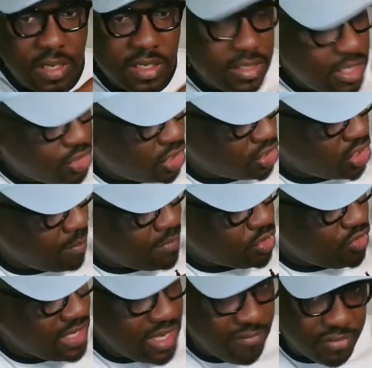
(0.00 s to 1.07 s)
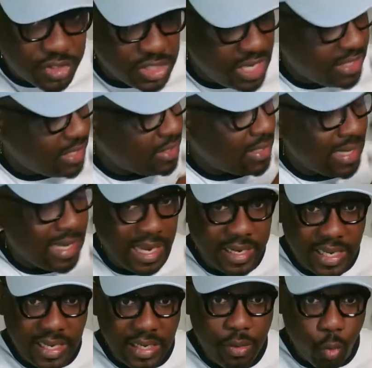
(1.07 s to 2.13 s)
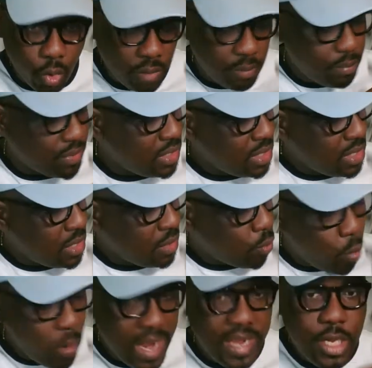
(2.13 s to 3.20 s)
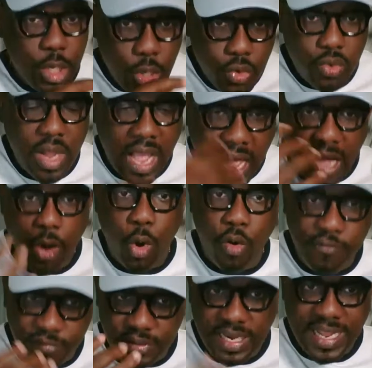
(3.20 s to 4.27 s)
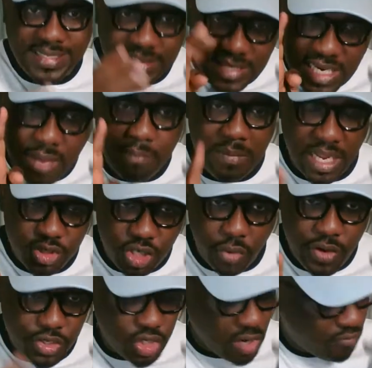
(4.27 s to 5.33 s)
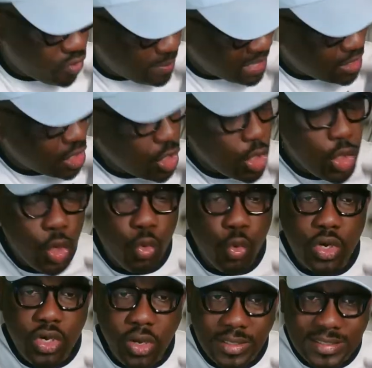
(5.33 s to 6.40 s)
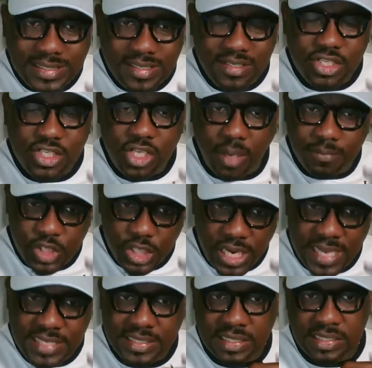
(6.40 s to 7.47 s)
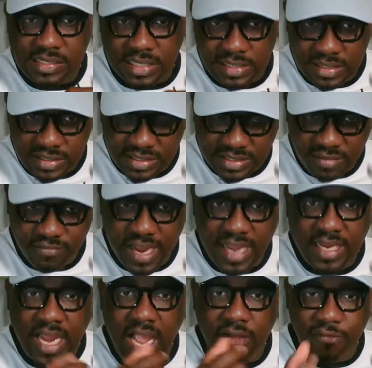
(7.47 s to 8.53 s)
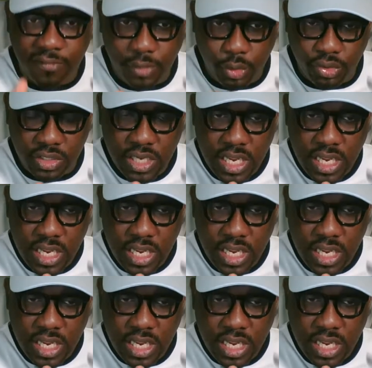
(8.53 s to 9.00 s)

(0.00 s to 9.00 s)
between the vagina and the womb. When you are ovulating, in majority of women, you will notice some changes in the cervical fluid.